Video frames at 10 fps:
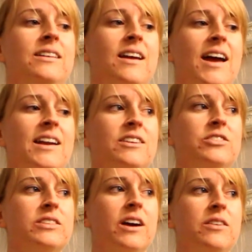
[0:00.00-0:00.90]
I
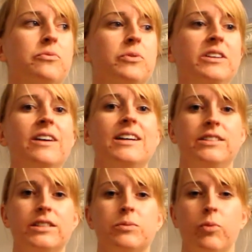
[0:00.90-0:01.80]
just kind of realized
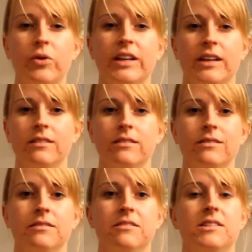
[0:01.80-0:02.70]
this morning
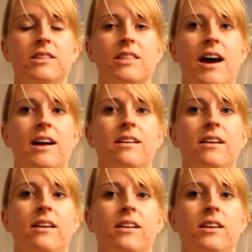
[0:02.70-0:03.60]
that,
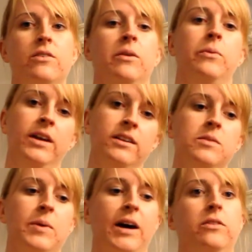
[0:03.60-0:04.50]
you know, I went into the
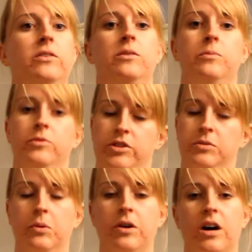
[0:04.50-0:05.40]
bathroom, just
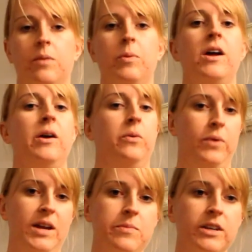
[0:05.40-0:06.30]
woke up,
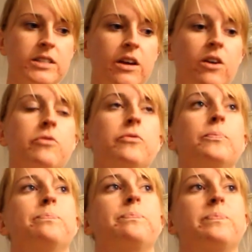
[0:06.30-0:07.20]
weighed myself,
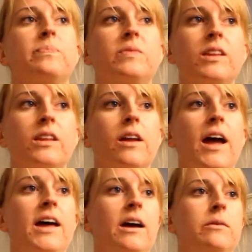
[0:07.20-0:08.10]

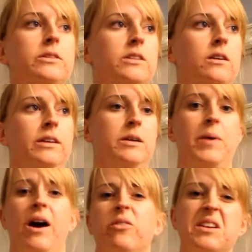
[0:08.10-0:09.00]
and I was like 1.5
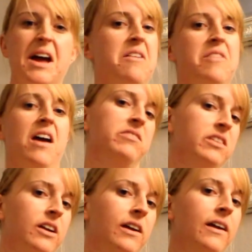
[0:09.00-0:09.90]
pounds heavier.